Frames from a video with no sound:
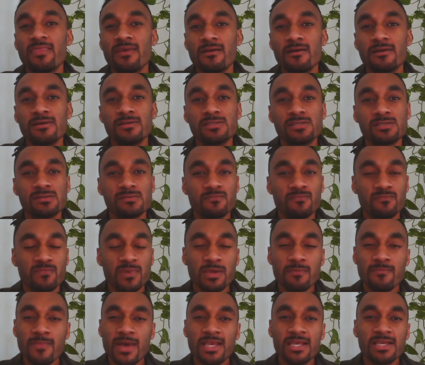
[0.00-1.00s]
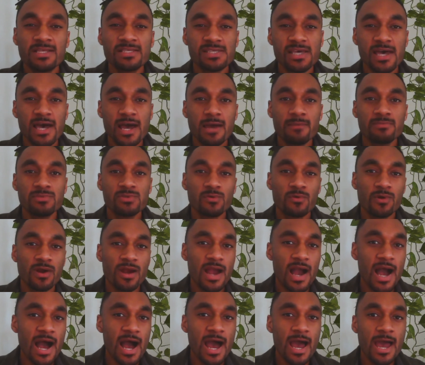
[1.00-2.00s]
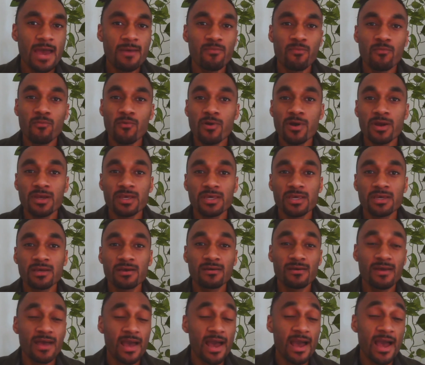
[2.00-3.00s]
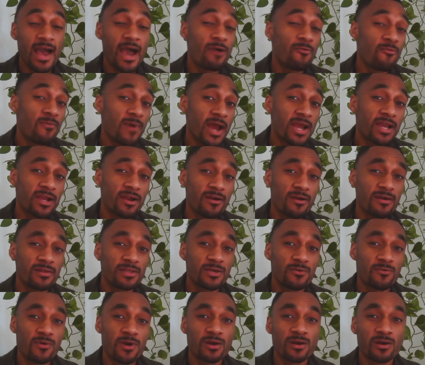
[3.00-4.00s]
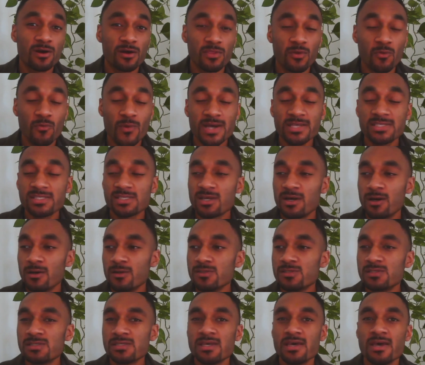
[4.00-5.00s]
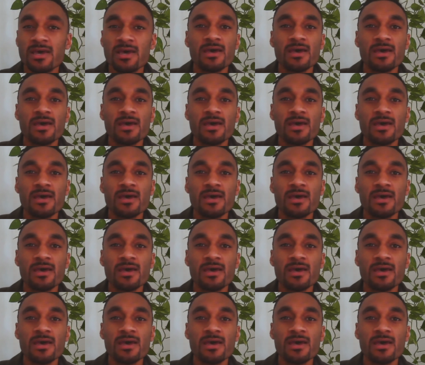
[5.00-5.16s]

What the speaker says: There's been many times where I'm working, I currently work on the West Coast,